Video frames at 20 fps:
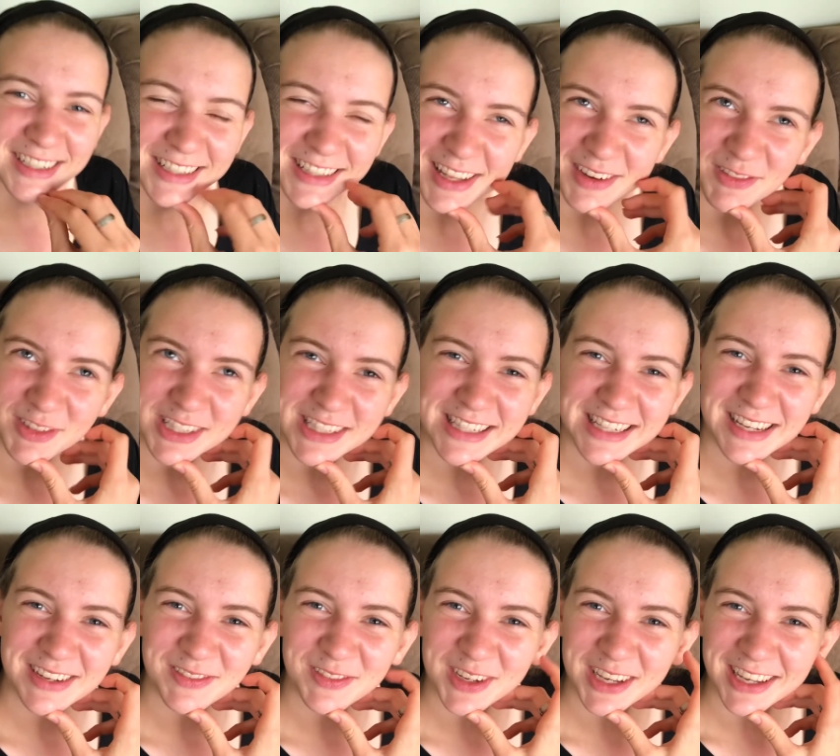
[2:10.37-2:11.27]
and then we'll see
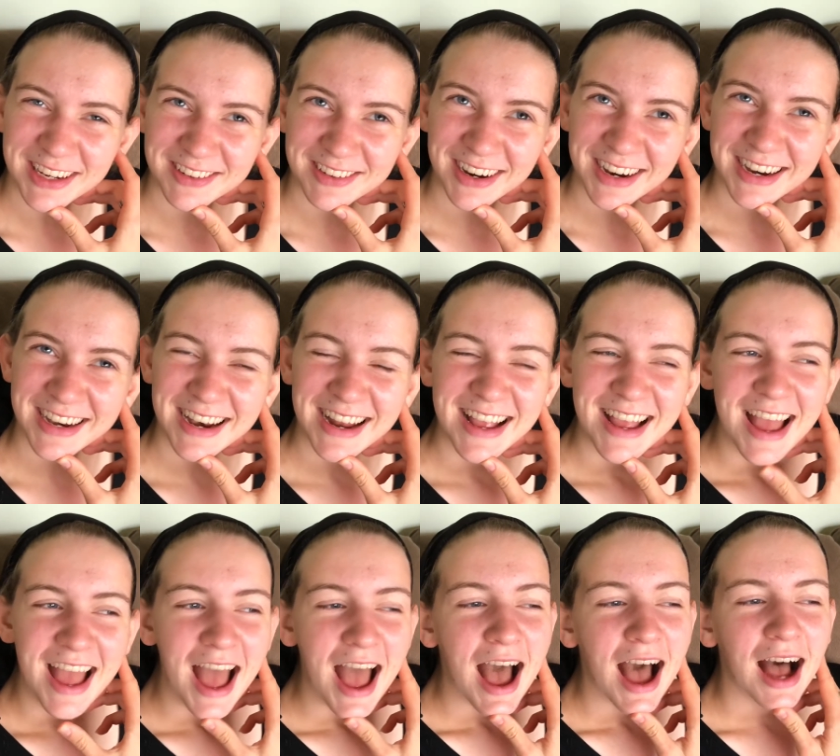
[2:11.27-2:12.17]
if we get it right.
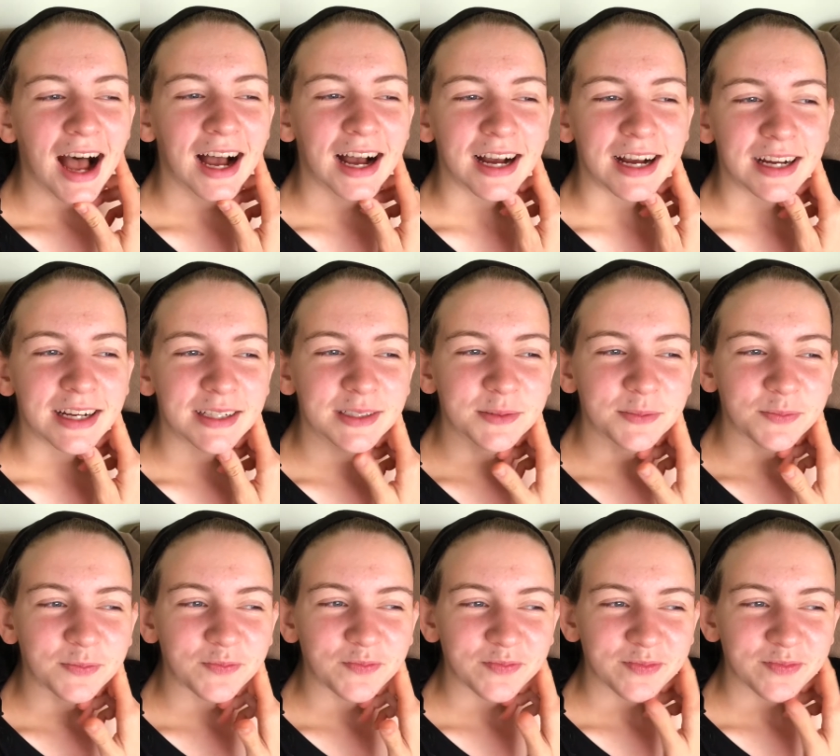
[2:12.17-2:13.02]
Um,